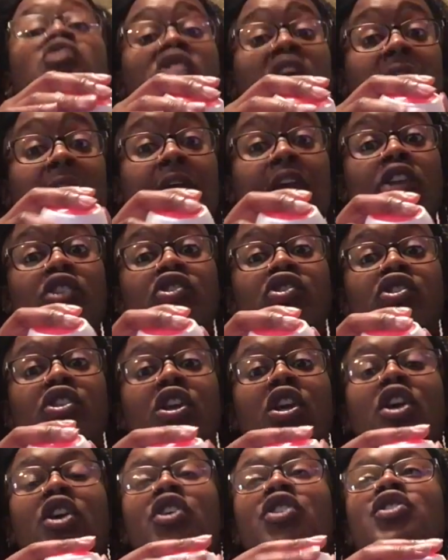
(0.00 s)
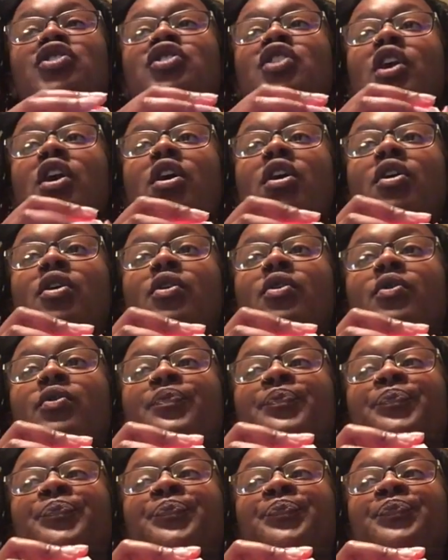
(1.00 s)
change.
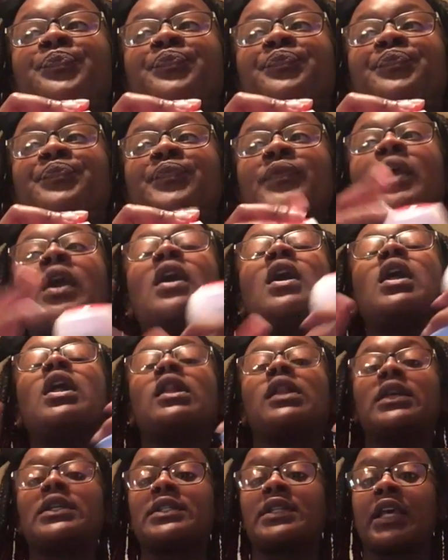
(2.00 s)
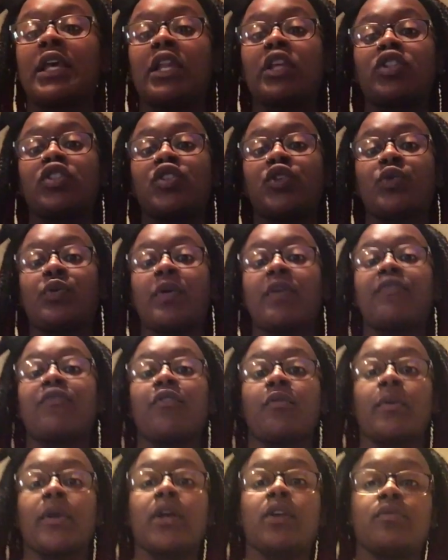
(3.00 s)
So let's get into it
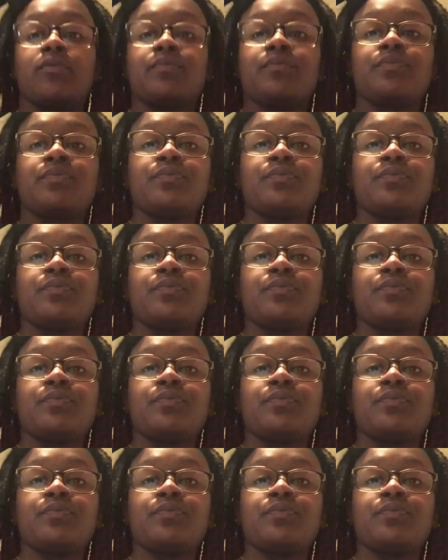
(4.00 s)
for real.